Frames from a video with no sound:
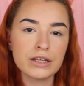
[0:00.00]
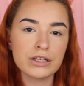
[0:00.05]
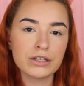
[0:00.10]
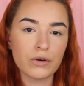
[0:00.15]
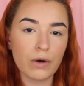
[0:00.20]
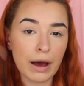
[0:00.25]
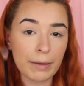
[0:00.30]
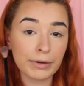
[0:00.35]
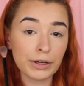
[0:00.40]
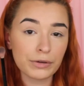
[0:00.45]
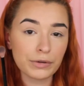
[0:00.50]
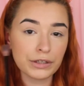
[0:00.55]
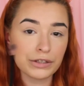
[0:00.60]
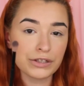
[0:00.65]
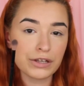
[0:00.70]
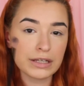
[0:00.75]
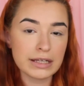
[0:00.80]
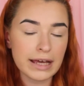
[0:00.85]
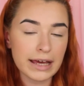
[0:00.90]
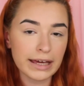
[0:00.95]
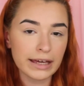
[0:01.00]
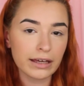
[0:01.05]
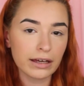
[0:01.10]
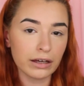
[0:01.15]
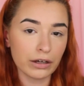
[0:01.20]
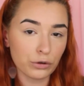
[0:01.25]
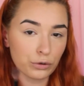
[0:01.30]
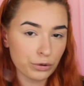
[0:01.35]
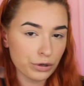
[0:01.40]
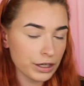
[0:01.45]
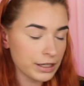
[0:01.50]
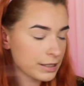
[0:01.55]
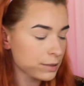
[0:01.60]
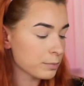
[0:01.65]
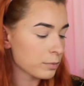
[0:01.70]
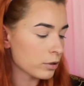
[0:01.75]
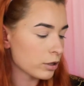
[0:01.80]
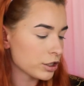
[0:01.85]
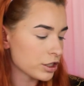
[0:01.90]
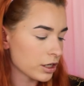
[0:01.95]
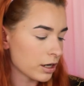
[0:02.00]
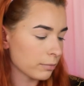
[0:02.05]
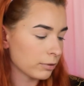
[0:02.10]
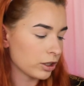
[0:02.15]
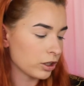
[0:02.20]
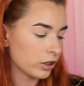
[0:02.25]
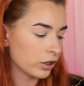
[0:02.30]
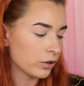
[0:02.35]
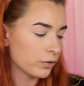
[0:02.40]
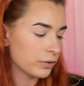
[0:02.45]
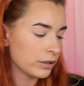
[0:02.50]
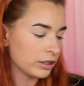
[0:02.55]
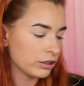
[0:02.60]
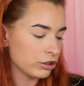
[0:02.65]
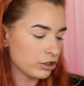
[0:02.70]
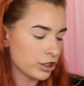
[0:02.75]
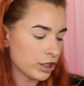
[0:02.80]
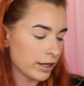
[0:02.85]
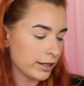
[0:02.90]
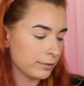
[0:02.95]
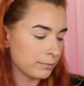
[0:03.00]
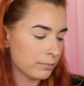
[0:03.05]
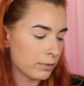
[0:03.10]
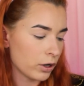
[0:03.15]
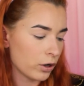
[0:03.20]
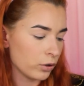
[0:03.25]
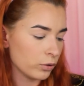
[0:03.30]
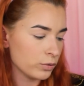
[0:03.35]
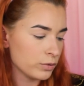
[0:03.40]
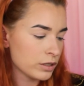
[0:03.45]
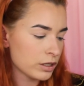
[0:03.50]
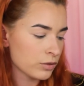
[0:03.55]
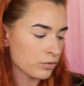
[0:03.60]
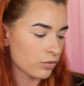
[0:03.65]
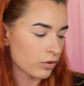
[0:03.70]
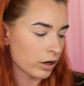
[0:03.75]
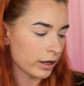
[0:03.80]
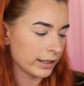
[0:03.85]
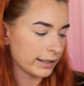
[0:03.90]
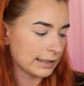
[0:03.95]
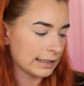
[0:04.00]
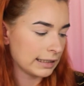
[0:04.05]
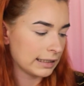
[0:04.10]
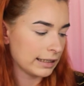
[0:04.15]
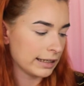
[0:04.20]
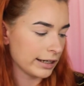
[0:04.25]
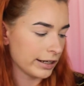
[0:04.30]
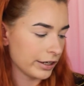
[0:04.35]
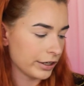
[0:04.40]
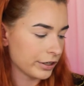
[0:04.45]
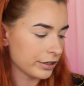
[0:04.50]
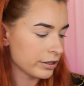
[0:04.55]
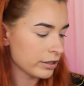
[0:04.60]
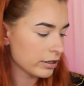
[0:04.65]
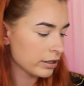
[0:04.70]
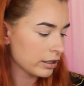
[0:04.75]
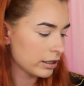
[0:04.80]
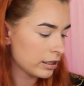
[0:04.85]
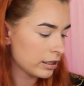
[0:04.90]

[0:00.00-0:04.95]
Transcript: So I'm going to take a crease brush and I'm gonna go in the shade Pose right here.